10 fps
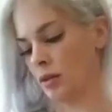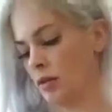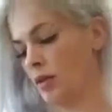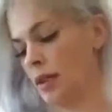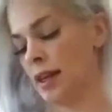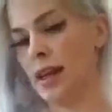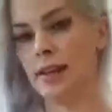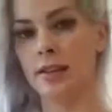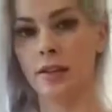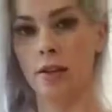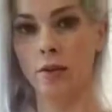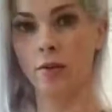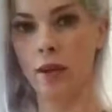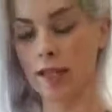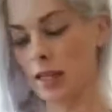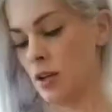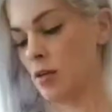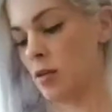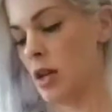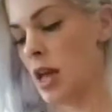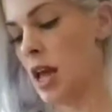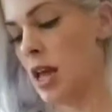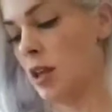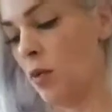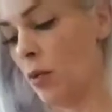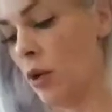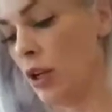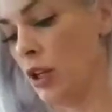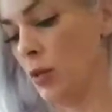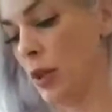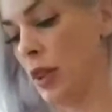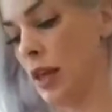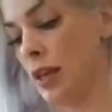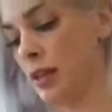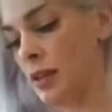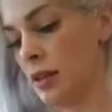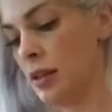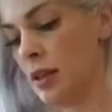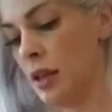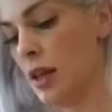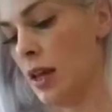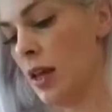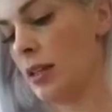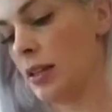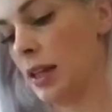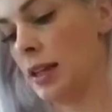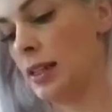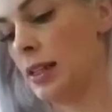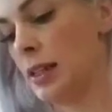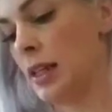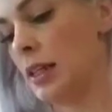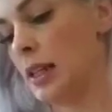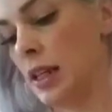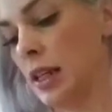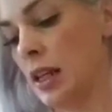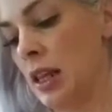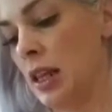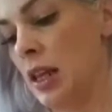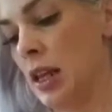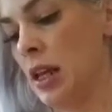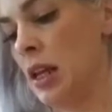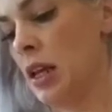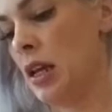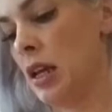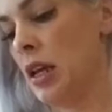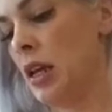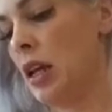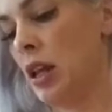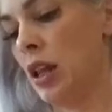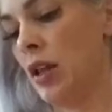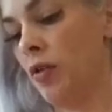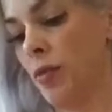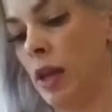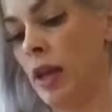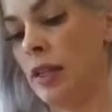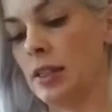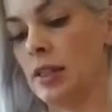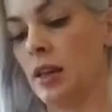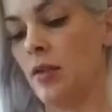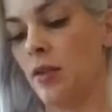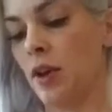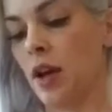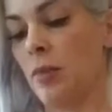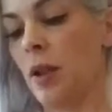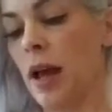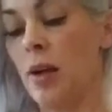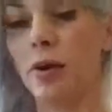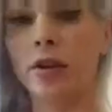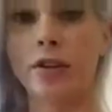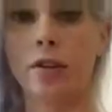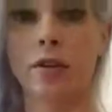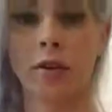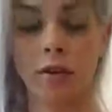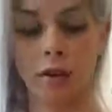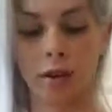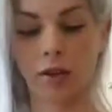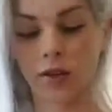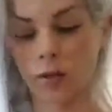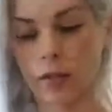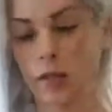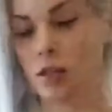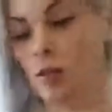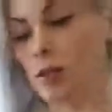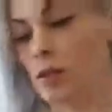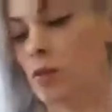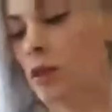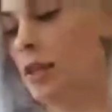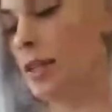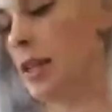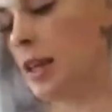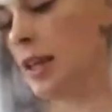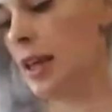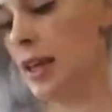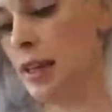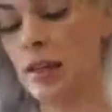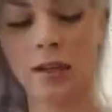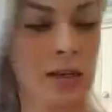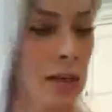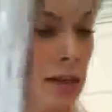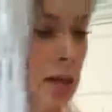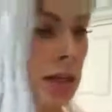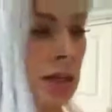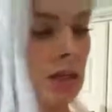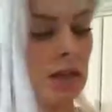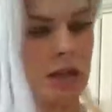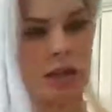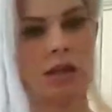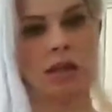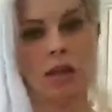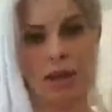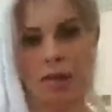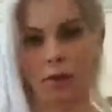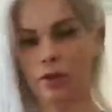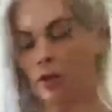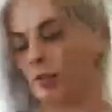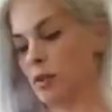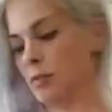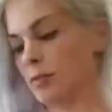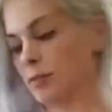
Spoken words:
So it's a nice little rectangle. And then what we're going to do with this is let it sit in the loaf pan itself for a couple hours so it can do its raising again. I'm going to use this one.